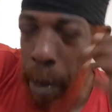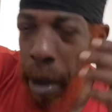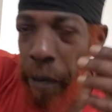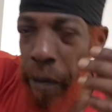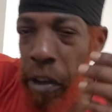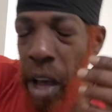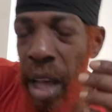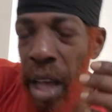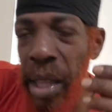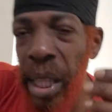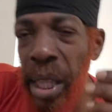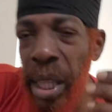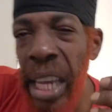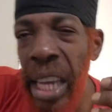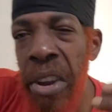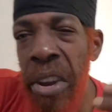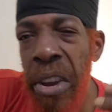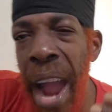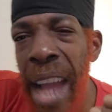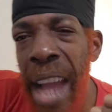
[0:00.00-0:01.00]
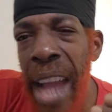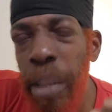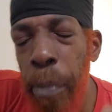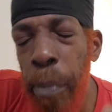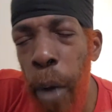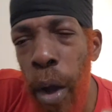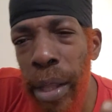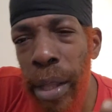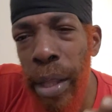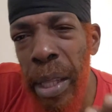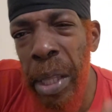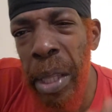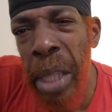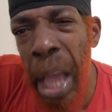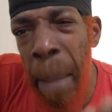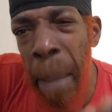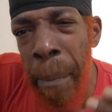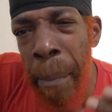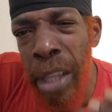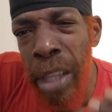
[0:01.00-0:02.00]
of y'all say Christ born
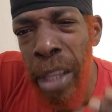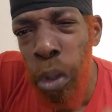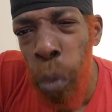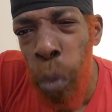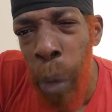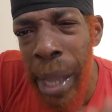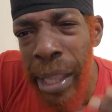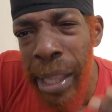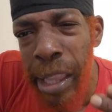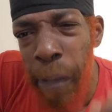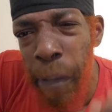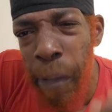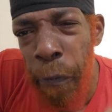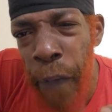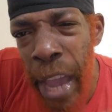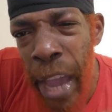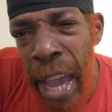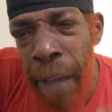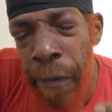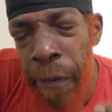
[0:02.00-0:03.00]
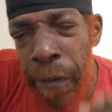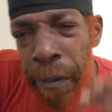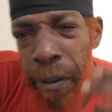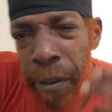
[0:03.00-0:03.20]
December the 25th.